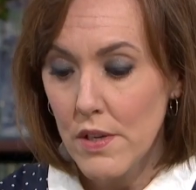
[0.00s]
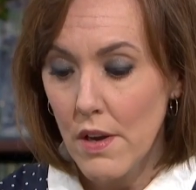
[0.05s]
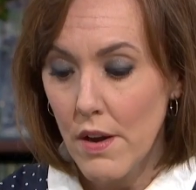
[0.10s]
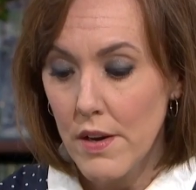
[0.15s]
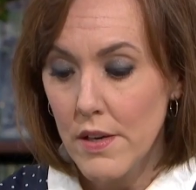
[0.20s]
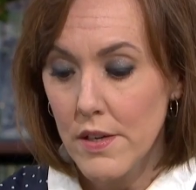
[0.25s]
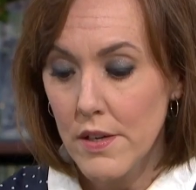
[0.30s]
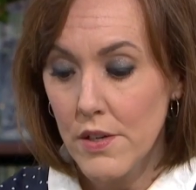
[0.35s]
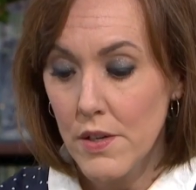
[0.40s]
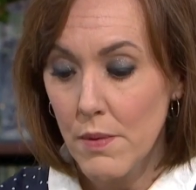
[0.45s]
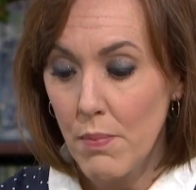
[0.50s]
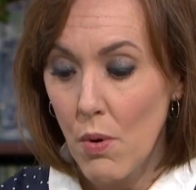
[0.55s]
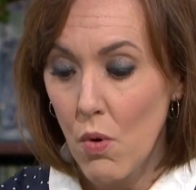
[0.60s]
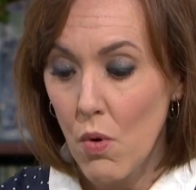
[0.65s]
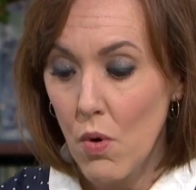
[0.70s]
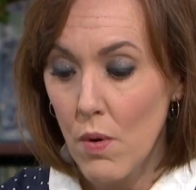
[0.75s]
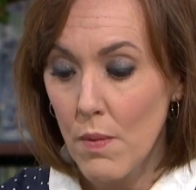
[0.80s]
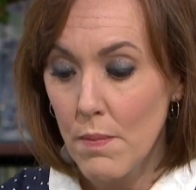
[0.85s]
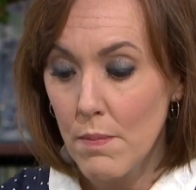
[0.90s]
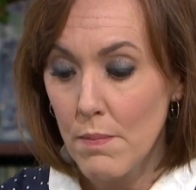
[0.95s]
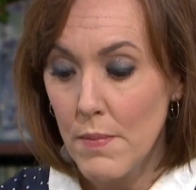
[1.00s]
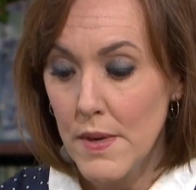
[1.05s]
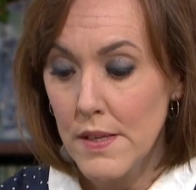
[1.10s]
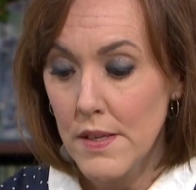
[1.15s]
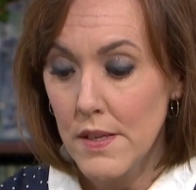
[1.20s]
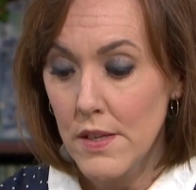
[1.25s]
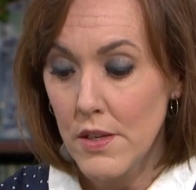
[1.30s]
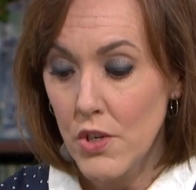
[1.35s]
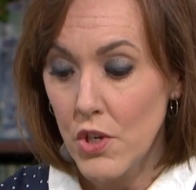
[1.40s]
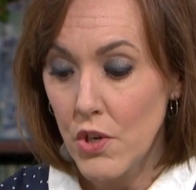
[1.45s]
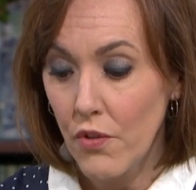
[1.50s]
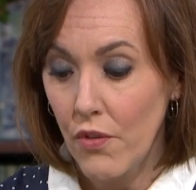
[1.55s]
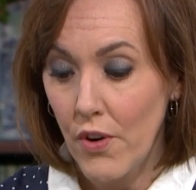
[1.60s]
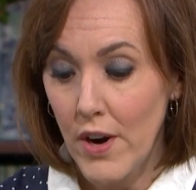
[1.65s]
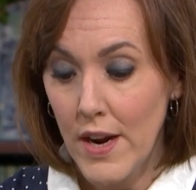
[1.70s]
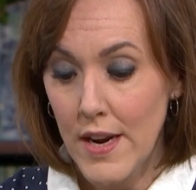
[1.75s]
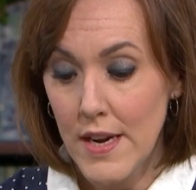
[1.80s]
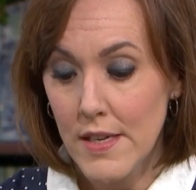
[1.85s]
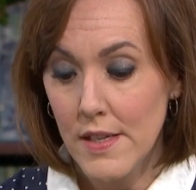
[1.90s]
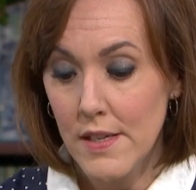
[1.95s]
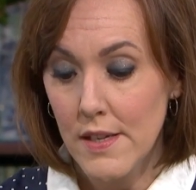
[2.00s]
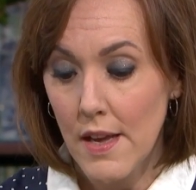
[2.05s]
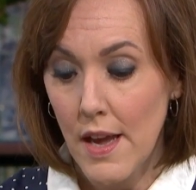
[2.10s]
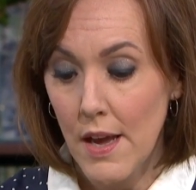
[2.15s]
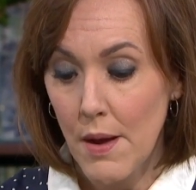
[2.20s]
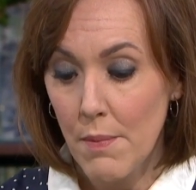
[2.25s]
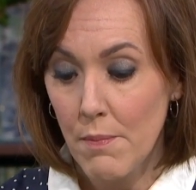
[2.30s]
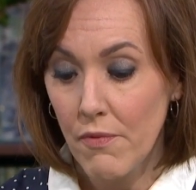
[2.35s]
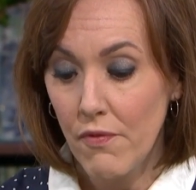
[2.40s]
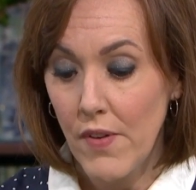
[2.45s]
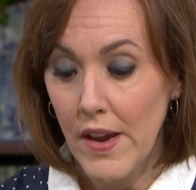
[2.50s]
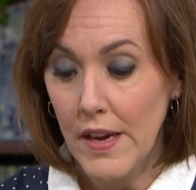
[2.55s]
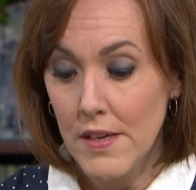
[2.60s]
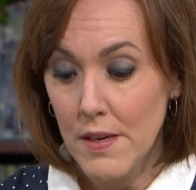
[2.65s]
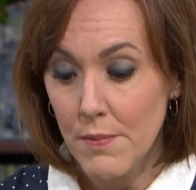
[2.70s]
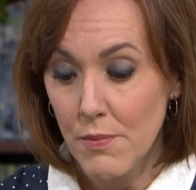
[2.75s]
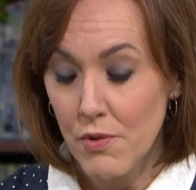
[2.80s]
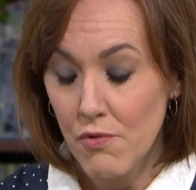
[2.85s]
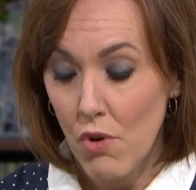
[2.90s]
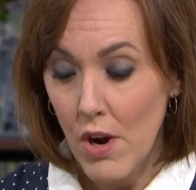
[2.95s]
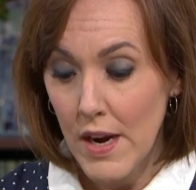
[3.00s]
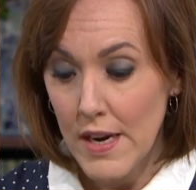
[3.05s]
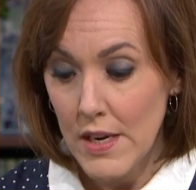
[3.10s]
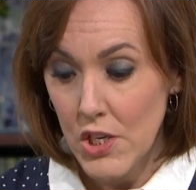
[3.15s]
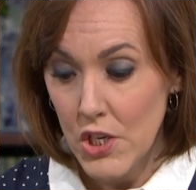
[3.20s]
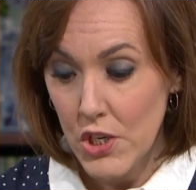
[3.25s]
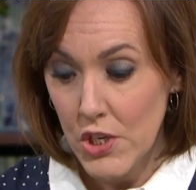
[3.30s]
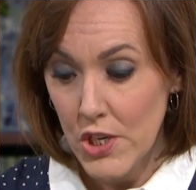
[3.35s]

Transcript: going to support Missus Giuffre's um, victims' rights